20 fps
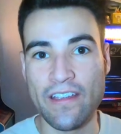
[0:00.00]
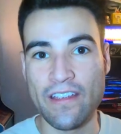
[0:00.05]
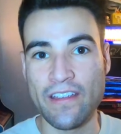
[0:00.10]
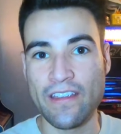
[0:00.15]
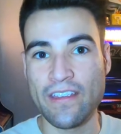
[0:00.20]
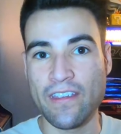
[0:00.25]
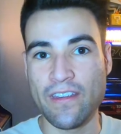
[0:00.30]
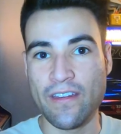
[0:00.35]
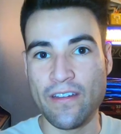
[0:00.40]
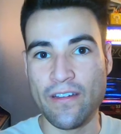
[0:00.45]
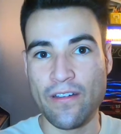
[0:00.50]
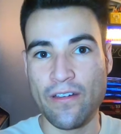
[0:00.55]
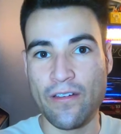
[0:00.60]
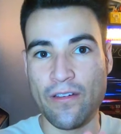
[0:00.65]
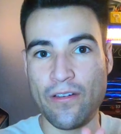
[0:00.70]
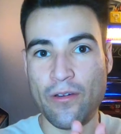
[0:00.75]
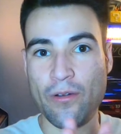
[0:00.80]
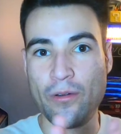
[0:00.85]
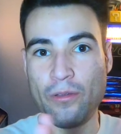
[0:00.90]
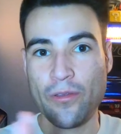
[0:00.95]

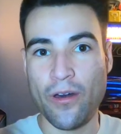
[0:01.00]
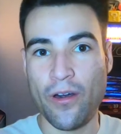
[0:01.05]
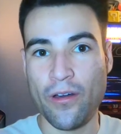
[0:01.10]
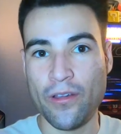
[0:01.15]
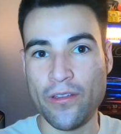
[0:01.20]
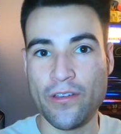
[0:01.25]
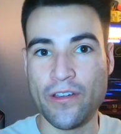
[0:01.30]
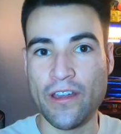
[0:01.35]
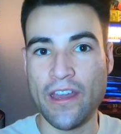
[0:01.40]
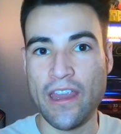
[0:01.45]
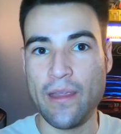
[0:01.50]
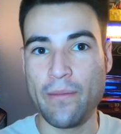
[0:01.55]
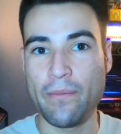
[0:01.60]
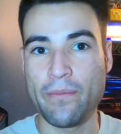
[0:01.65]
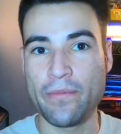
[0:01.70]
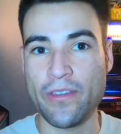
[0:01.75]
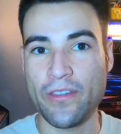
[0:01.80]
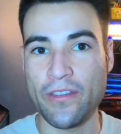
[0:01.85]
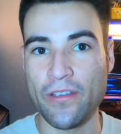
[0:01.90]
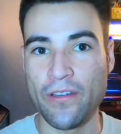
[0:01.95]
hold all your games.
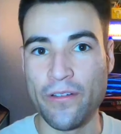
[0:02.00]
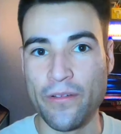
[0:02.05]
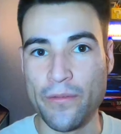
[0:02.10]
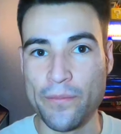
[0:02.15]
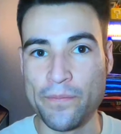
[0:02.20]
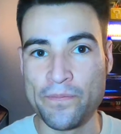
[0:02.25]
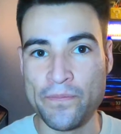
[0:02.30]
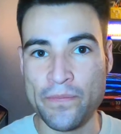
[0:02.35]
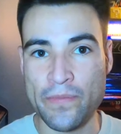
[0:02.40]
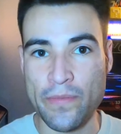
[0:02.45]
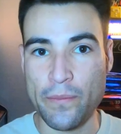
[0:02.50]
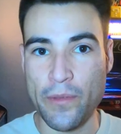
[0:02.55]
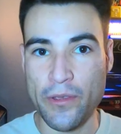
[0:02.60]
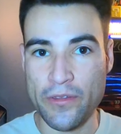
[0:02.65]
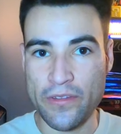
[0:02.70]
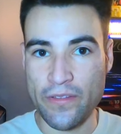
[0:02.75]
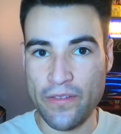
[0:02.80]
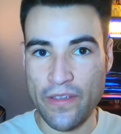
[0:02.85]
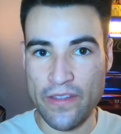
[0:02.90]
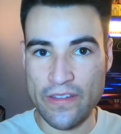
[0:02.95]
So most
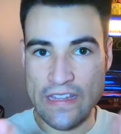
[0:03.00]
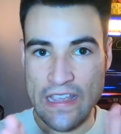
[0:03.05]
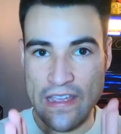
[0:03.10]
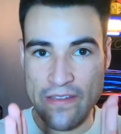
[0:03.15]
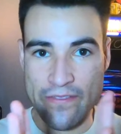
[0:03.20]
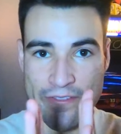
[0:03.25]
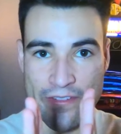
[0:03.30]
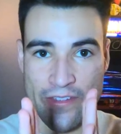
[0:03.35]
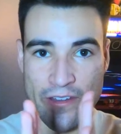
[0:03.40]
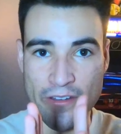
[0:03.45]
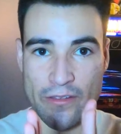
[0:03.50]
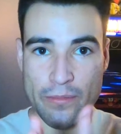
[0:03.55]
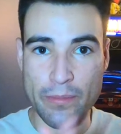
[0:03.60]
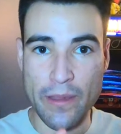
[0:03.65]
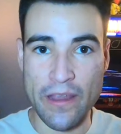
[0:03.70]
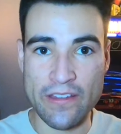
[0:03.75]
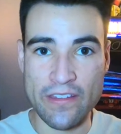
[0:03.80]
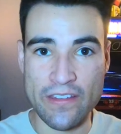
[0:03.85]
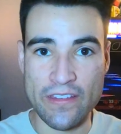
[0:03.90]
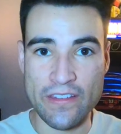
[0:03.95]
of us have little
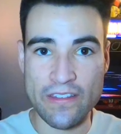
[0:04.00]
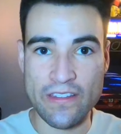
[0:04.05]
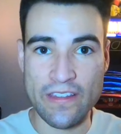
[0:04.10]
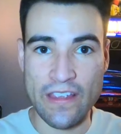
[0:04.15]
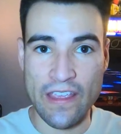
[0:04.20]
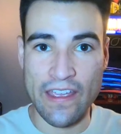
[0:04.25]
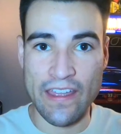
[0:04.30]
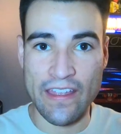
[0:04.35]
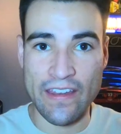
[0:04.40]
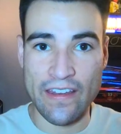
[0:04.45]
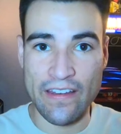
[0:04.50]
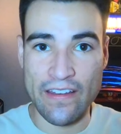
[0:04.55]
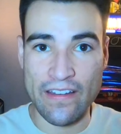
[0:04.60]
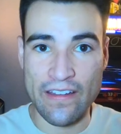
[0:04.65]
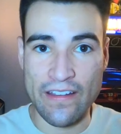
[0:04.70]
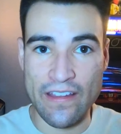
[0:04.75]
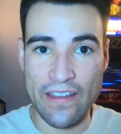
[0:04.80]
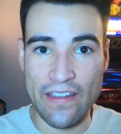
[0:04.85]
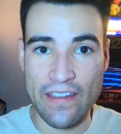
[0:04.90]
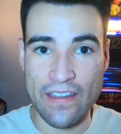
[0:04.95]
spaces, and
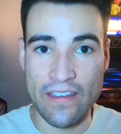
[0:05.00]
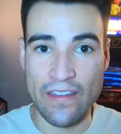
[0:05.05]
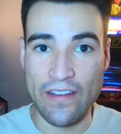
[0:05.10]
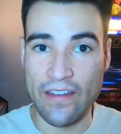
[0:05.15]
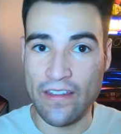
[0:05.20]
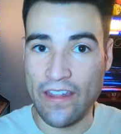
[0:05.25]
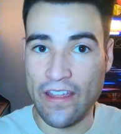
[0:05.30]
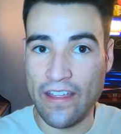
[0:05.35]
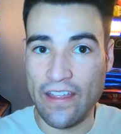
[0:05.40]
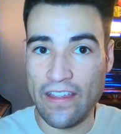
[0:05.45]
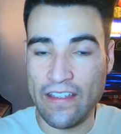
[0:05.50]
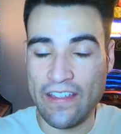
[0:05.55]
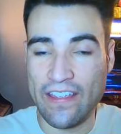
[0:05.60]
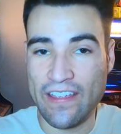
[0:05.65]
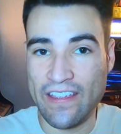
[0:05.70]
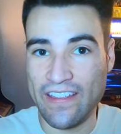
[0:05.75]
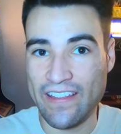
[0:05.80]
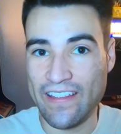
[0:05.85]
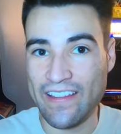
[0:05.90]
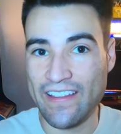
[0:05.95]
that
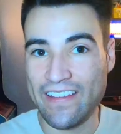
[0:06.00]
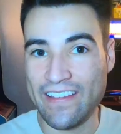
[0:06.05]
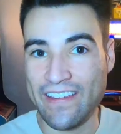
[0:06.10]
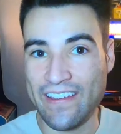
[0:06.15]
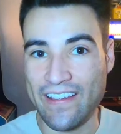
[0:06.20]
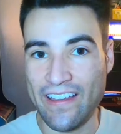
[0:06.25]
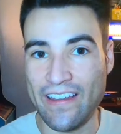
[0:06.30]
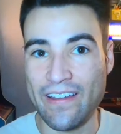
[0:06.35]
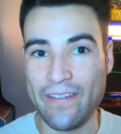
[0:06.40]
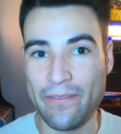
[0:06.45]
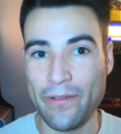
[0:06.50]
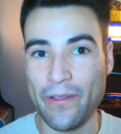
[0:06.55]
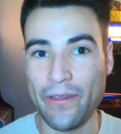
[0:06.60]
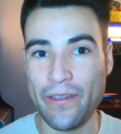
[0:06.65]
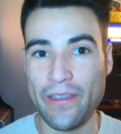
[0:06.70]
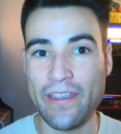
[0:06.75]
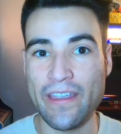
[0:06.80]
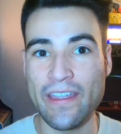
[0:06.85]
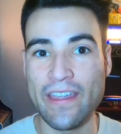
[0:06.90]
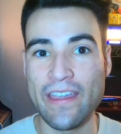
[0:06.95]
you gotta
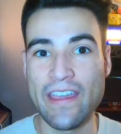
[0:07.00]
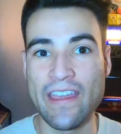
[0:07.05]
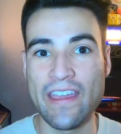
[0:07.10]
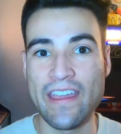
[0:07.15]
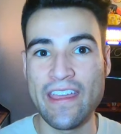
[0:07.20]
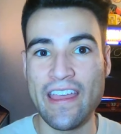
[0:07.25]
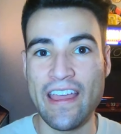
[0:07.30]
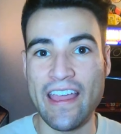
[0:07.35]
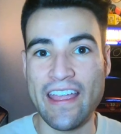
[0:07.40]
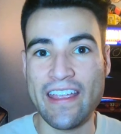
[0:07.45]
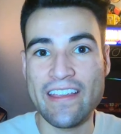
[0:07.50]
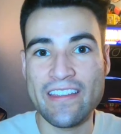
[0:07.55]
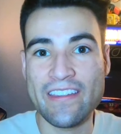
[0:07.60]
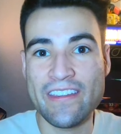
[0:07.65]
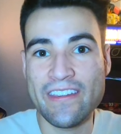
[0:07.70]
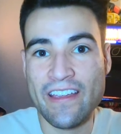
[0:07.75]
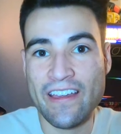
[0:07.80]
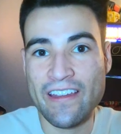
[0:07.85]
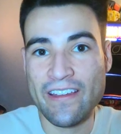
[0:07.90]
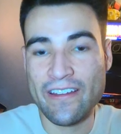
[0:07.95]
really, I guess you
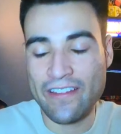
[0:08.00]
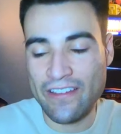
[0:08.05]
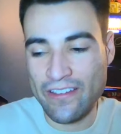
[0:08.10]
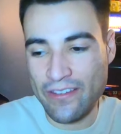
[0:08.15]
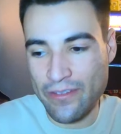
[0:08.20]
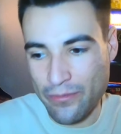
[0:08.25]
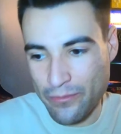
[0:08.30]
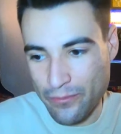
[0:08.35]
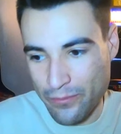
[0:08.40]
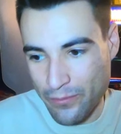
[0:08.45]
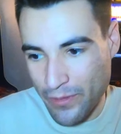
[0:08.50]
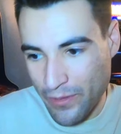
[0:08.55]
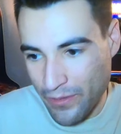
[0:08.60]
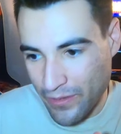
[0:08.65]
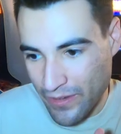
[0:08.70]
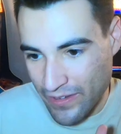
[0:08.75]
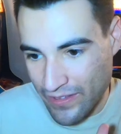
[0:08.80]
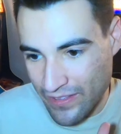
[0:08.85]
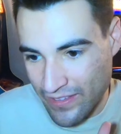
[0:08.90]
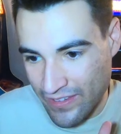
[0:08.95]
gotta just
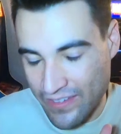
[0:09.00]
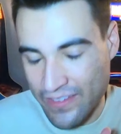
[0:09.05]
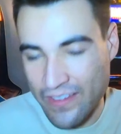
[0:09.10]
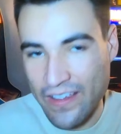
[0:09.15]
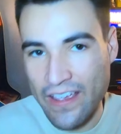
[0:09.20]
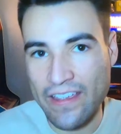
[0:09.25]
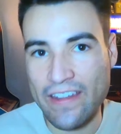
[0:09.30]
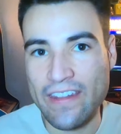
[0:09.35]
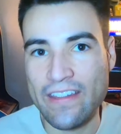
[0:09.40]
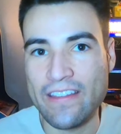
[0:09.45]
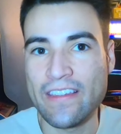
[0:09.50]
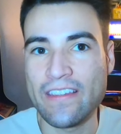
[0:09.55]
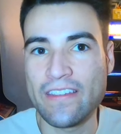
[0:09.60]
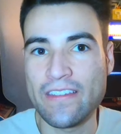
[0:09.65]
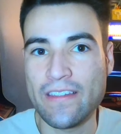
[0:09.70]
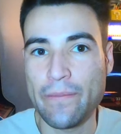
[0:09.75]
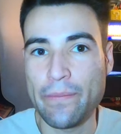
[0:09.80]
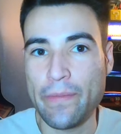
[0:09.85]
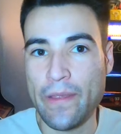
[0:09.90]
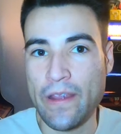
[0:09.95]
really decide: is this
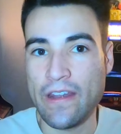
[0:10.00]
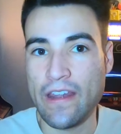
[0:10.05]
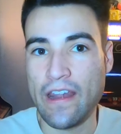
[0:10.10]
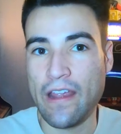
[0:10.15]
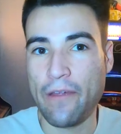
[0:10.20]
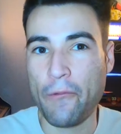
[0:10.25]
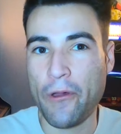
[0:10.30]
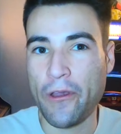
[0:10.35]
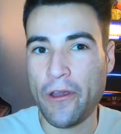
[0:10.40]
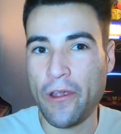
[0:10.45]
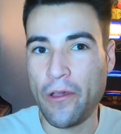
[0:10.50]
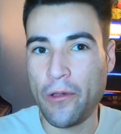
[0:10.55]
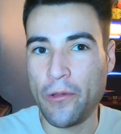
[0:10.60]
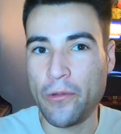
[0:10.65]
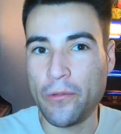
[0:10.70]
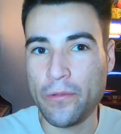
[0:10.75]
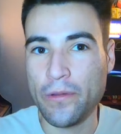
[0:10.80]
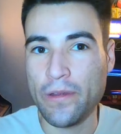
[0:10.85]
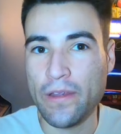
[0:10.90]
something that I want to own,